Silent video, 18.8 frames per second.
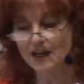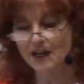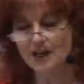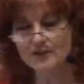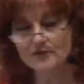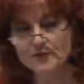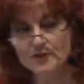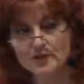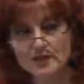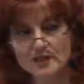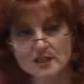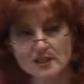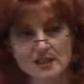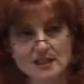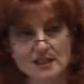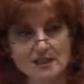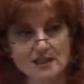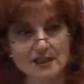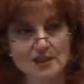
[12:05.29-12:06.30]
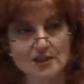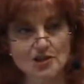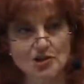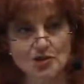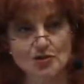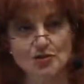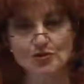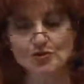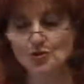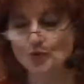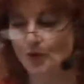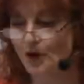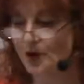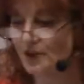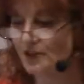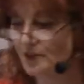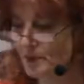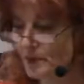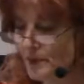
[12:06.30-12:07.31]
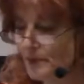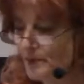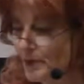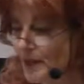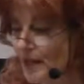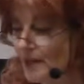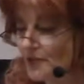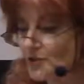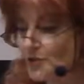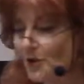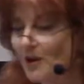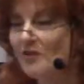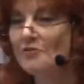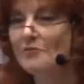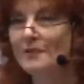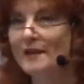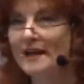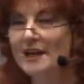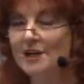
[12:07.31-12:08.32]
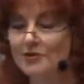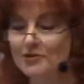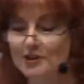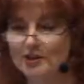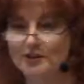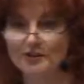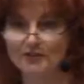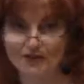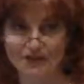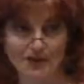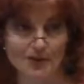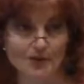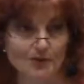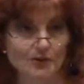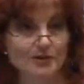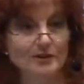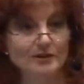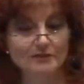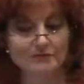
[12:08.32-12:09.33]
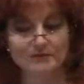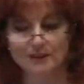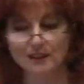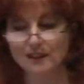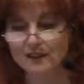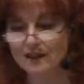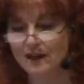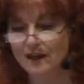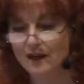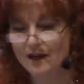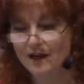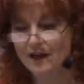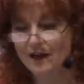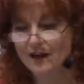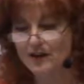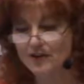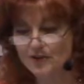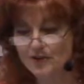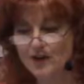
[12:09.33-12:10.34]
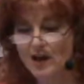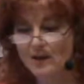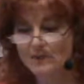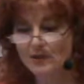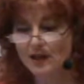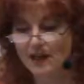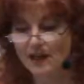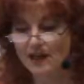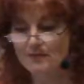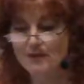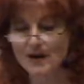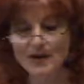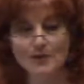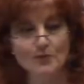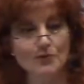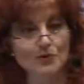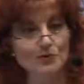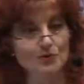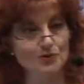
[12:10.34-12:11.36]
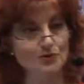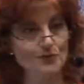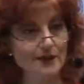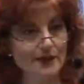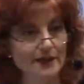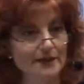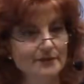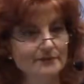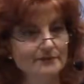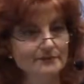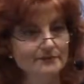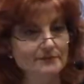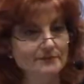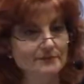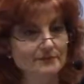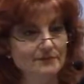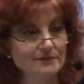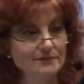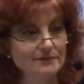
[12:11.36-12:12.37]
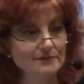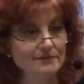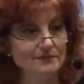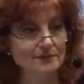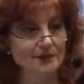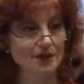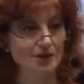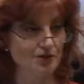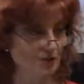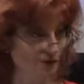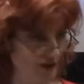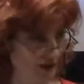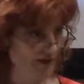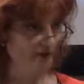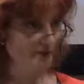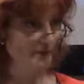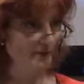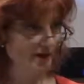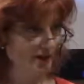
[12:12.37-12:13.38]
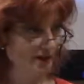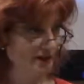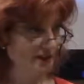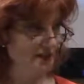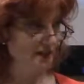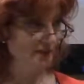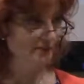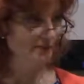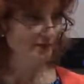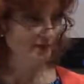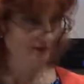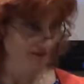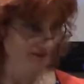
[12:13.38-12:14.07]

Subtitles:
If you consistently choose to put 12 players on the field, you're not playing by the rules, right? Aren't there 11 men on the team?